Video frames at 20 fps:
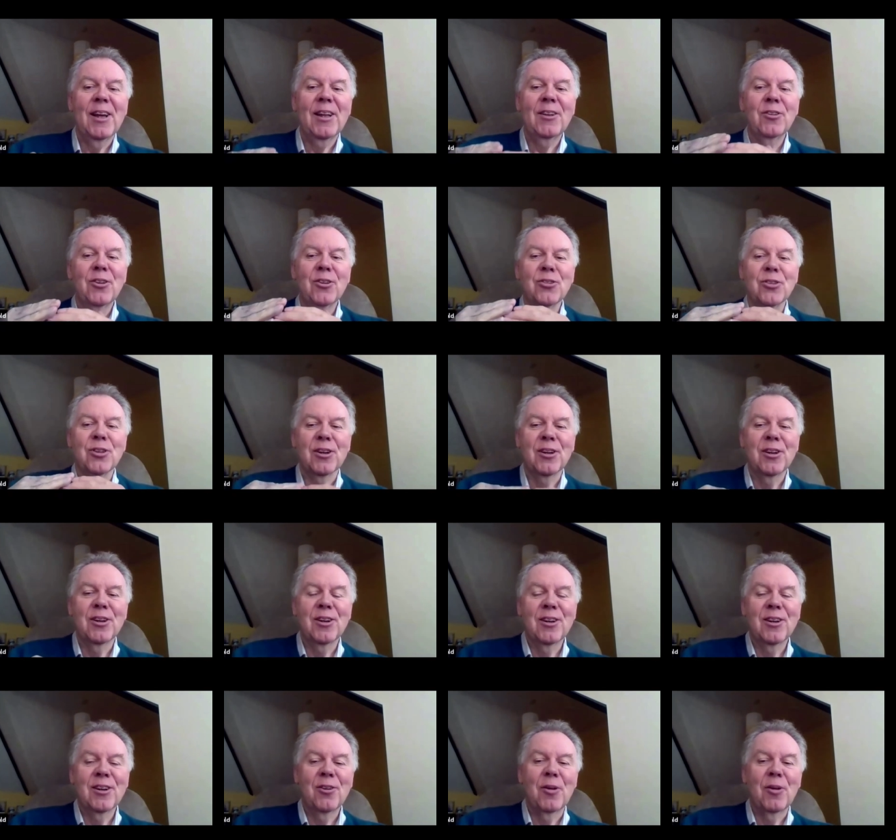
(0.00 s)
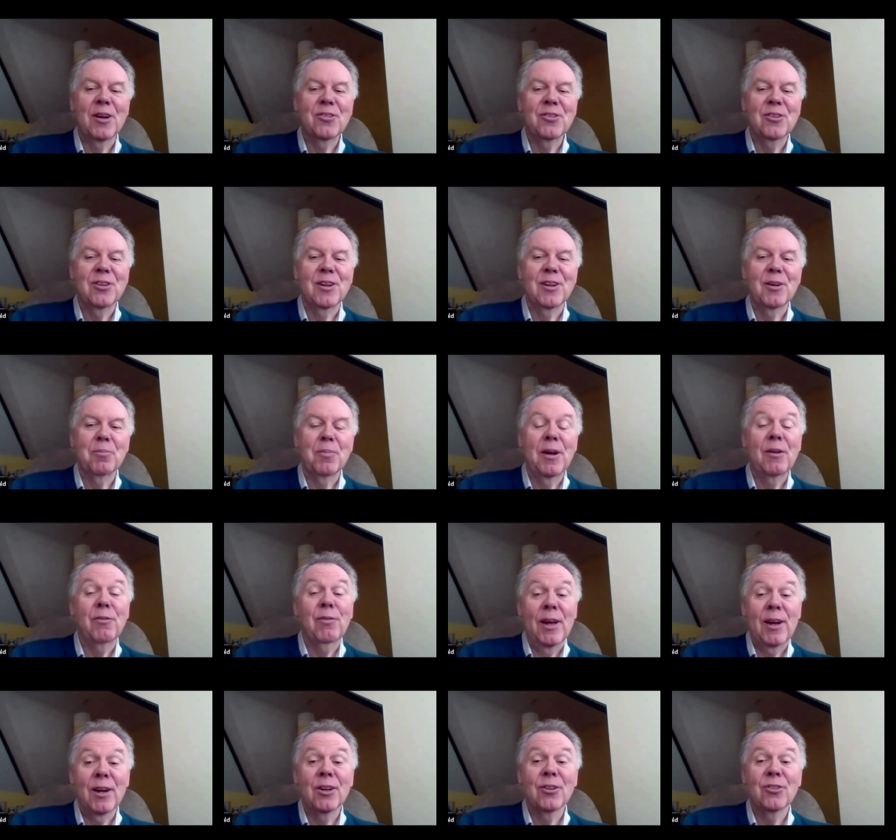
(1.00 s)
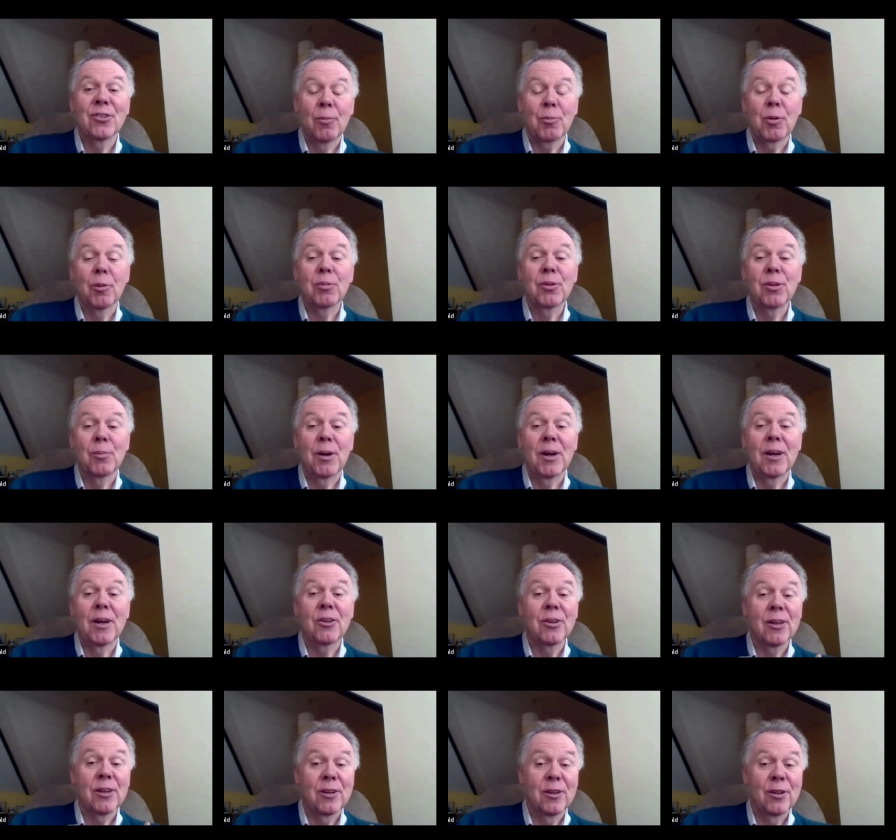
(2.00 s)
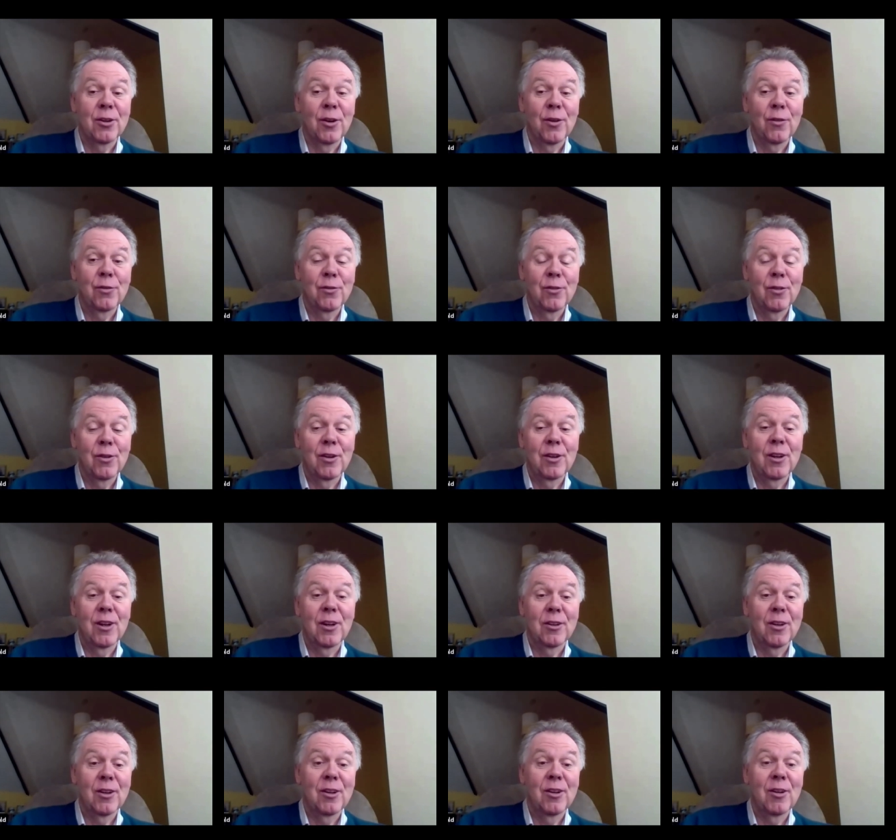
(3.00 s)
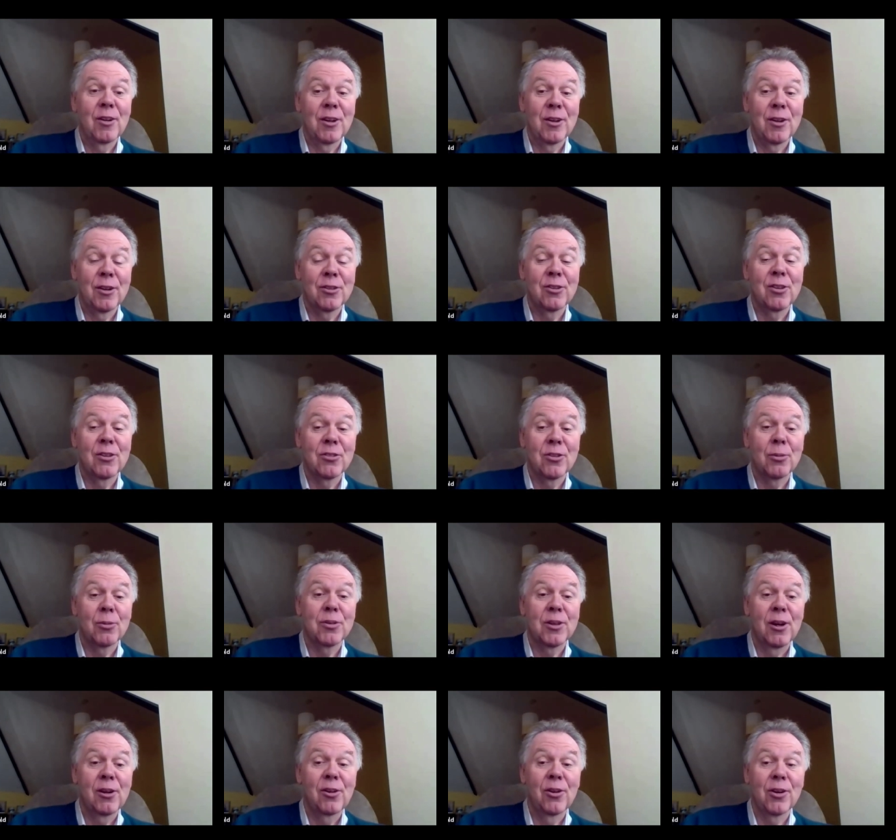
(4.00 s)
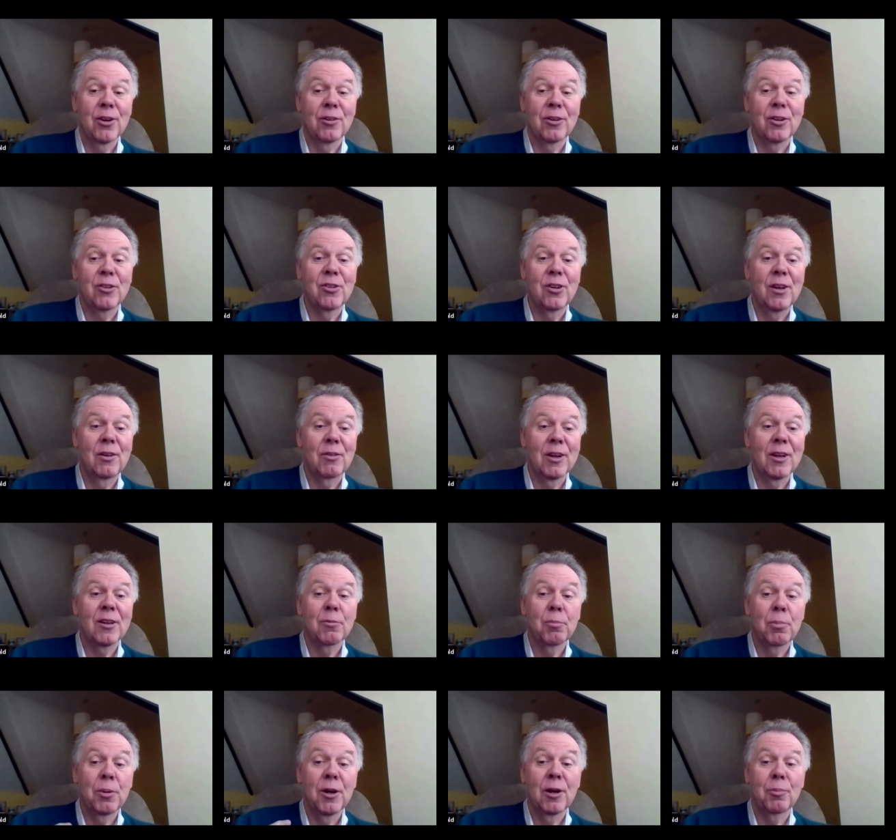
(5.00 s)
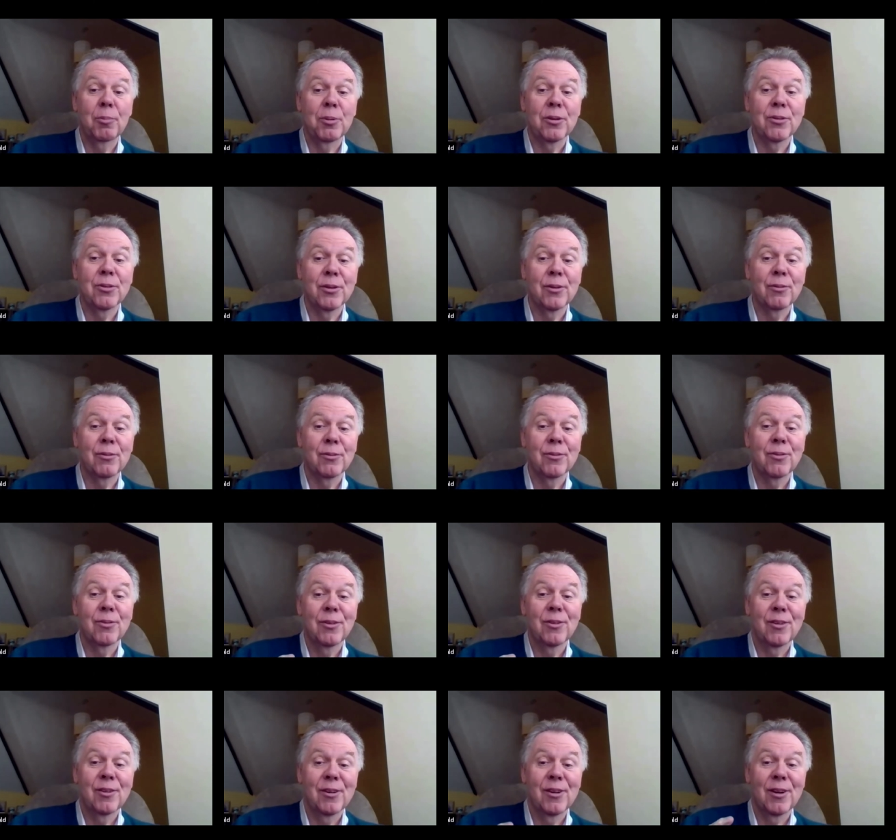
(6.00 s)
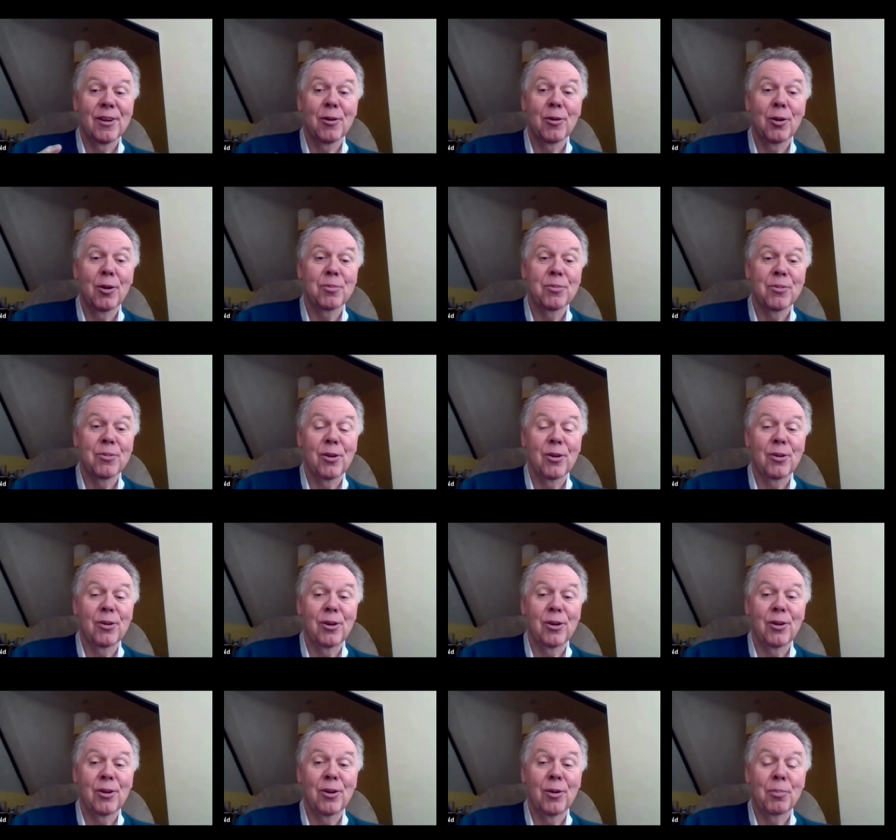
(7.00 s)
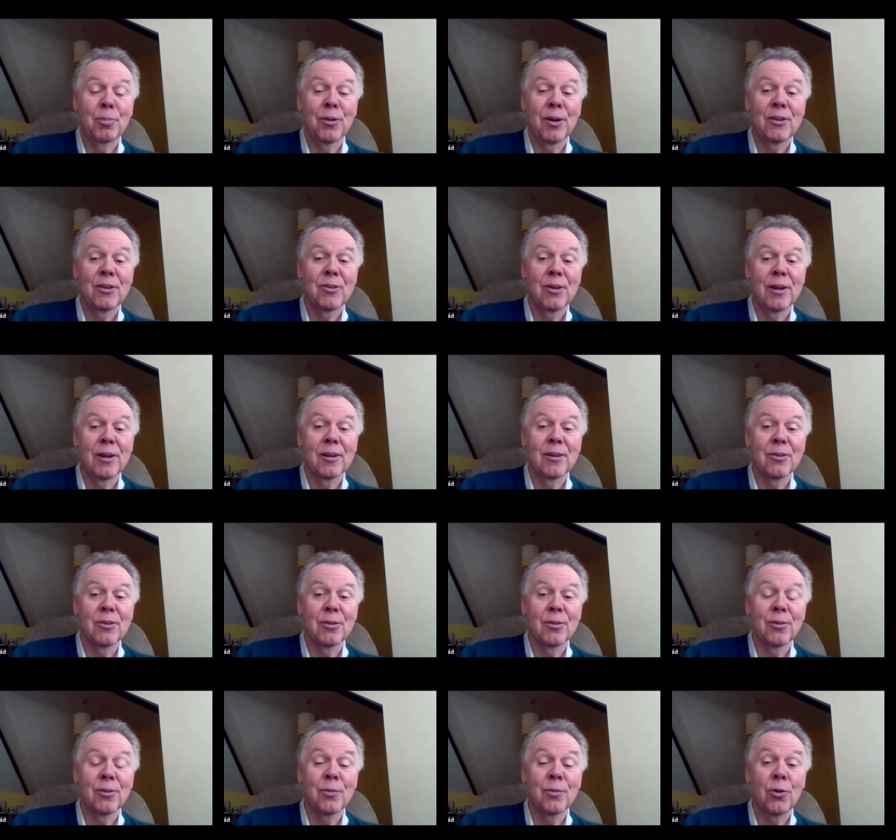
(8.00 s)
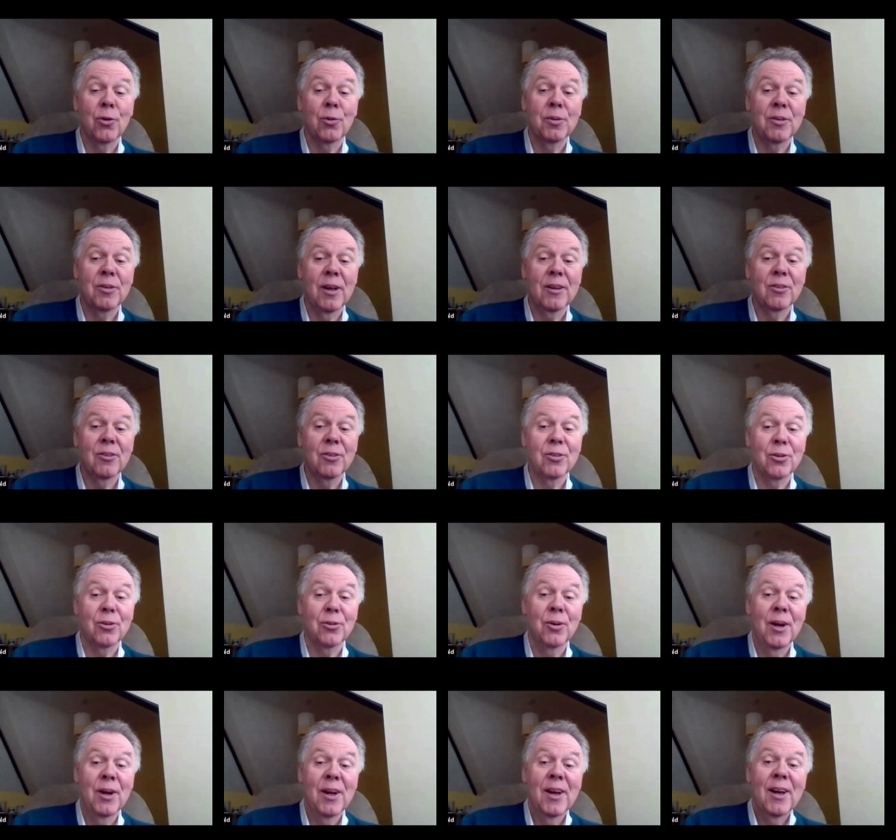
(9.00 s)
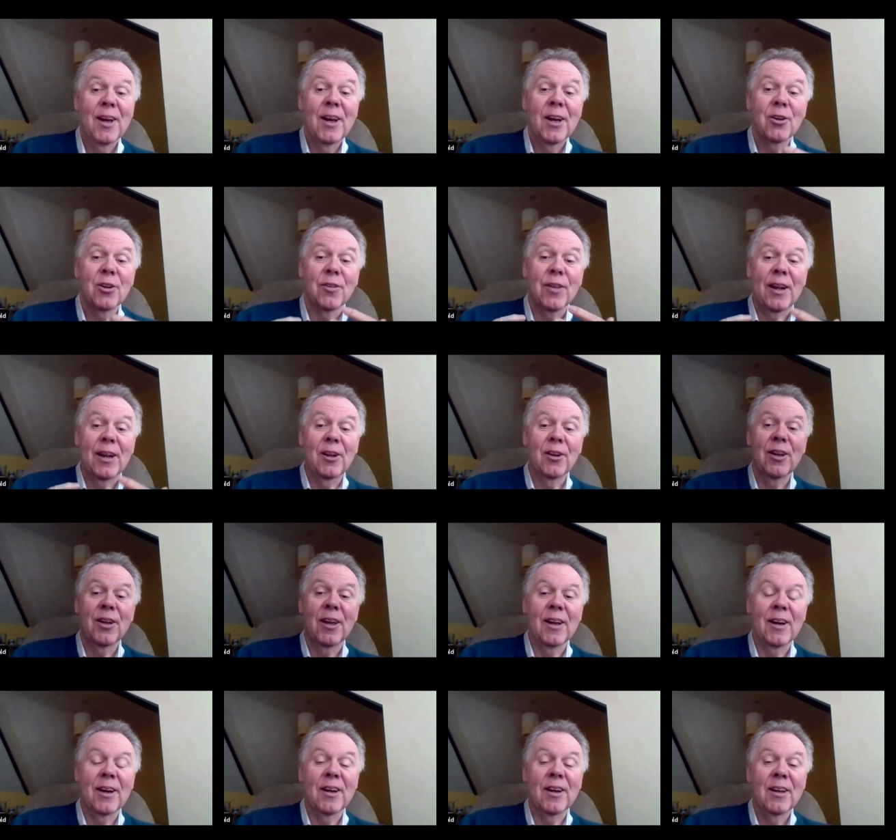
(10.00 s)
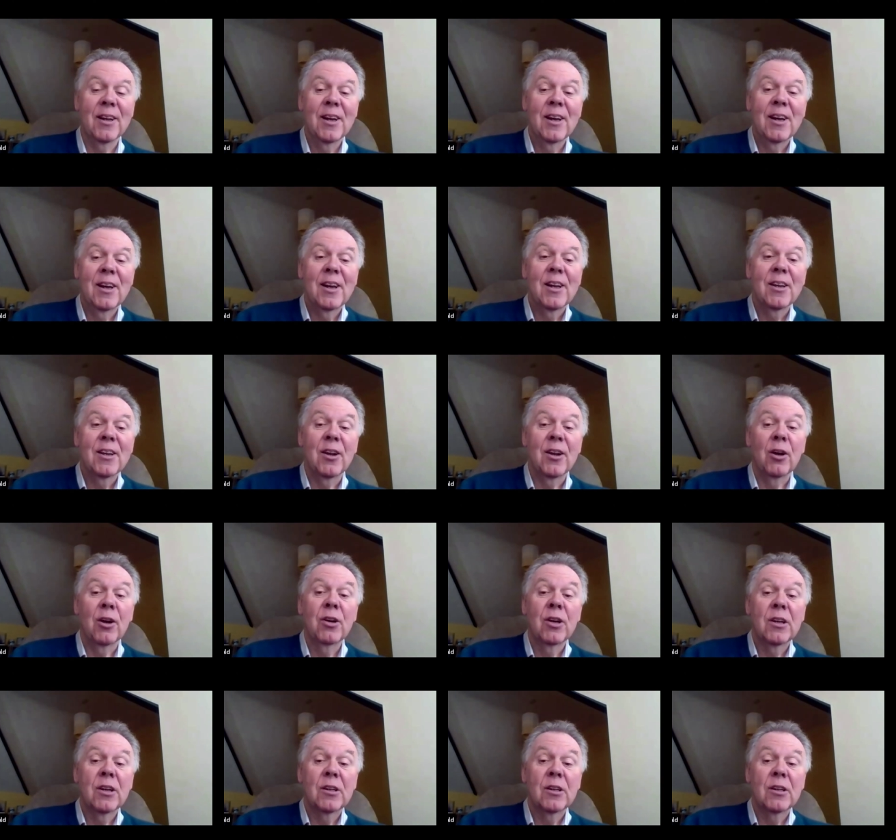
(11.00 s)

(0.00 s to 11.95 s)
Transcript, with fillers: then there's the question of if they are sub-optimizing and you're not, and the system's no longer achieving its purpose and, you know, op operating to its full potential, you're then looking at, you know,